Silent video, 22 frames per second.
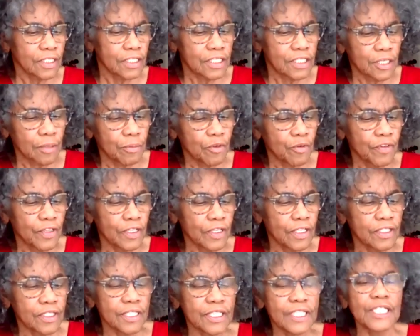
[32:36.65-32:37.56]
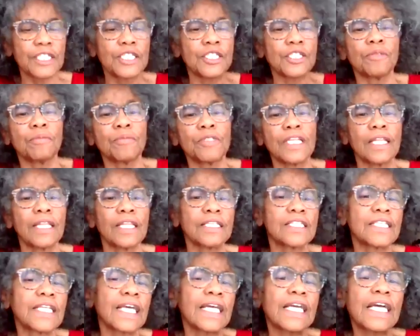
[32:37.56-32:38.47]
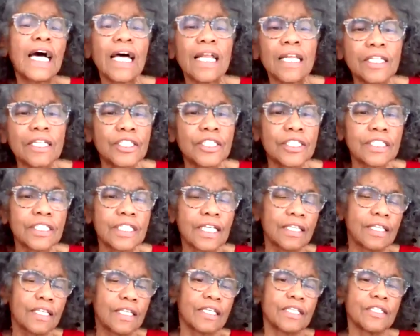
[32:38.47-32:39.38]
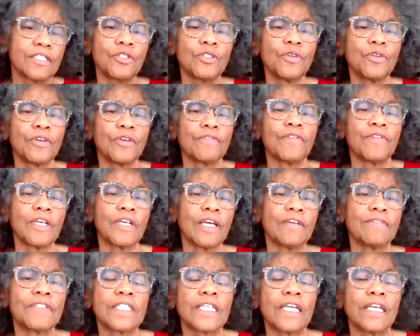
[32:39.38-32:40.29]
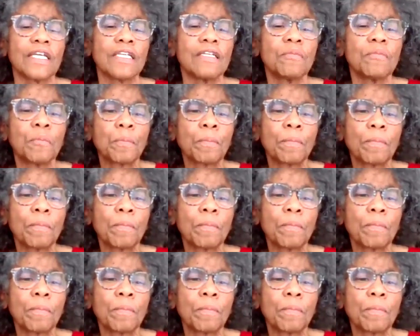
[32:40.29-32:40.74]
some of the systems and the psychologies, I think, as you have said?